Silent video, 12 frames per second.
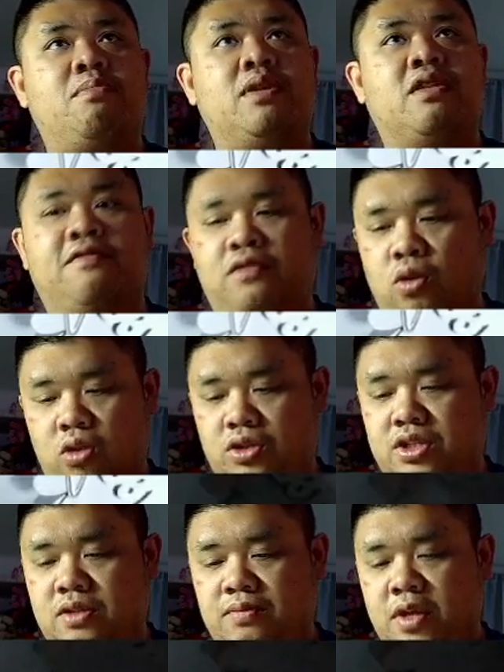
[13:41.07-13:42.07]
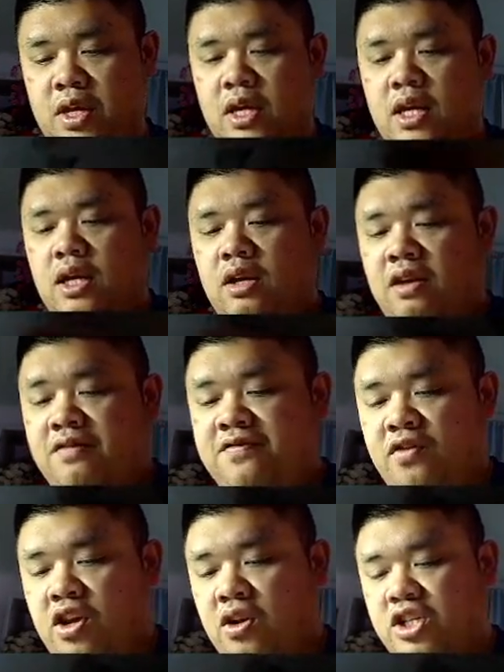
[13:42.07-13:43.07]
the florals, enough
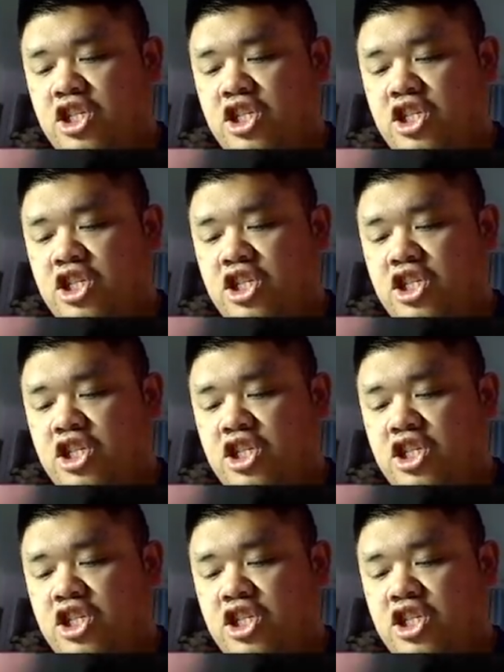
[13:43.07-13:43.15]
for you to